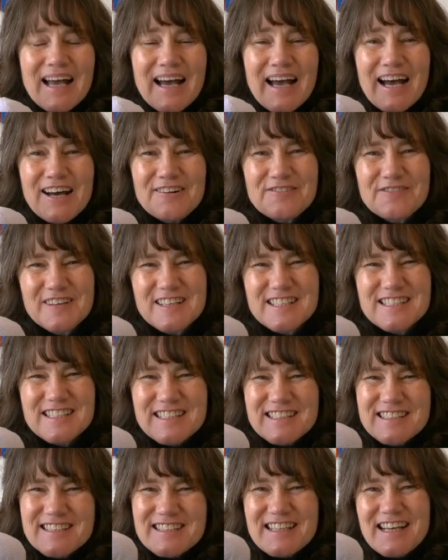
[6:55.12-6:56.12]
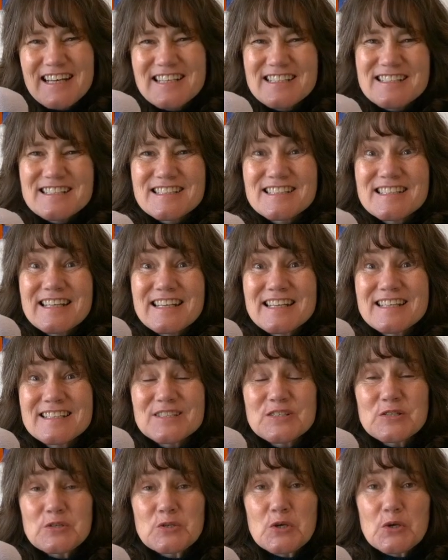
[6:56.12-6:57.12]
Our first contestant
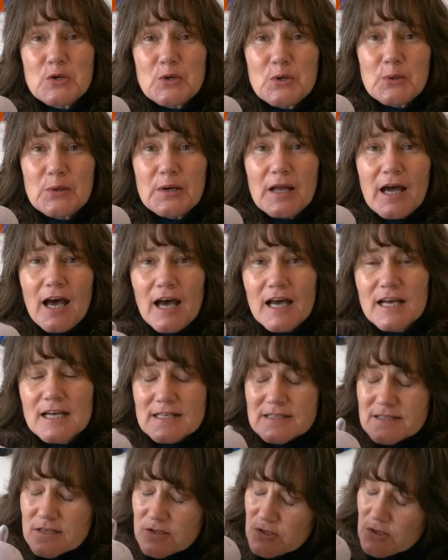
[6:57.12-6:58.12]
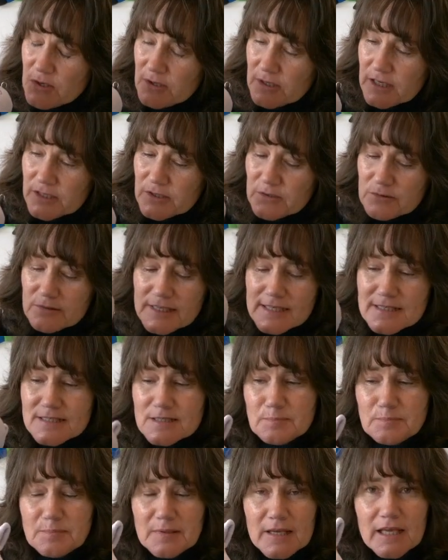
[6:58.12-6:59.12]
is Una. So Una, you need
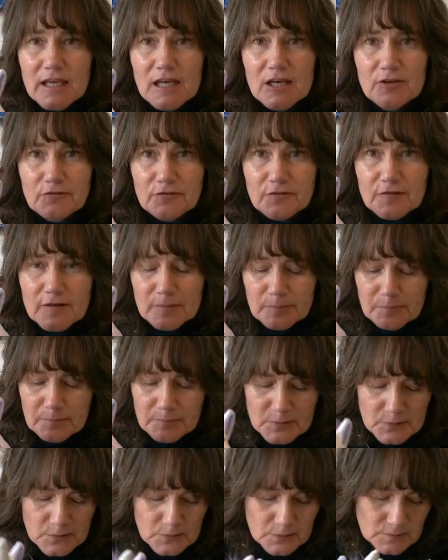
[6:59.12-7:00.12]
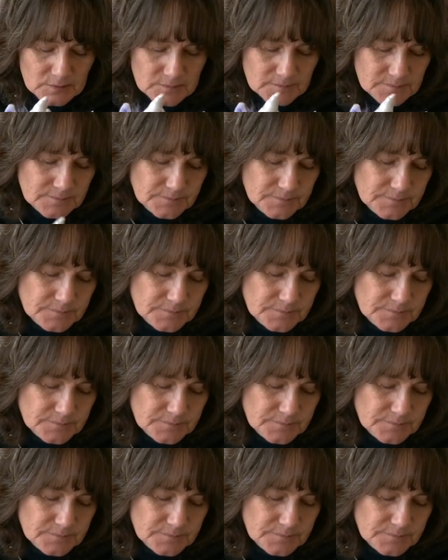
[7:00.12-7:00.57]
to pick a football.